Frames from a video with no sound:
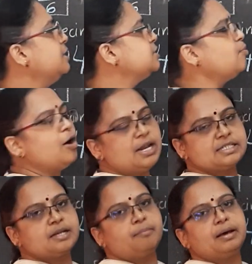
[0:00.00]
smallest
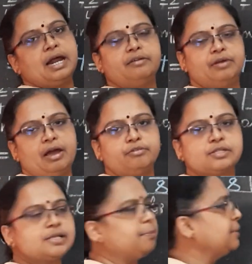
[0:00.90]
number and we have
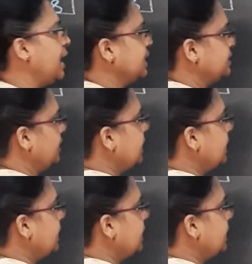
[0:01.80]
to subtract.